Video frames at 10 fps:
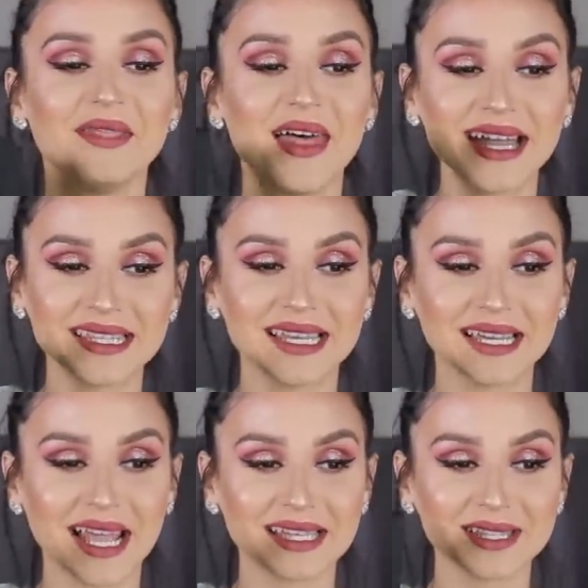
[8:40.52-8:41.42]
That's
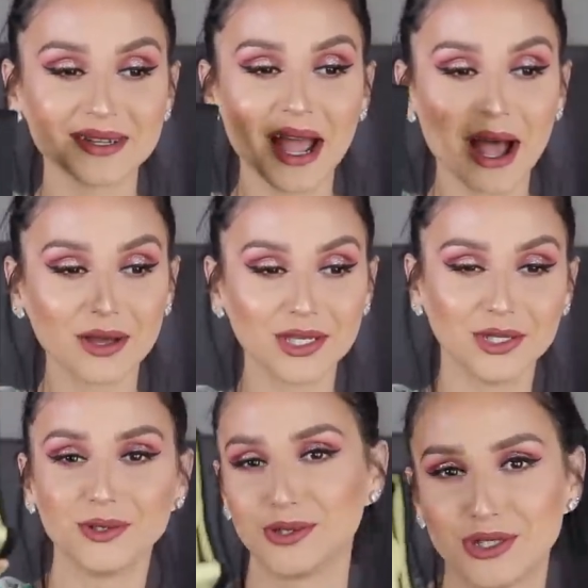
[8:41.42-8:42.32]
it guys. Look how
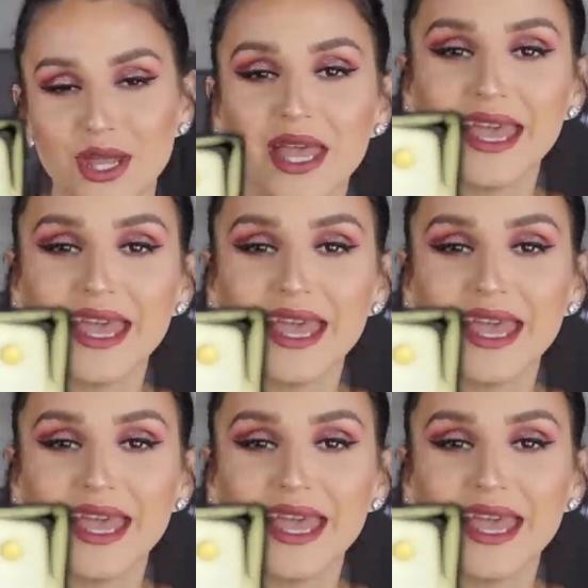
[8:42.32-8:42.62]
huge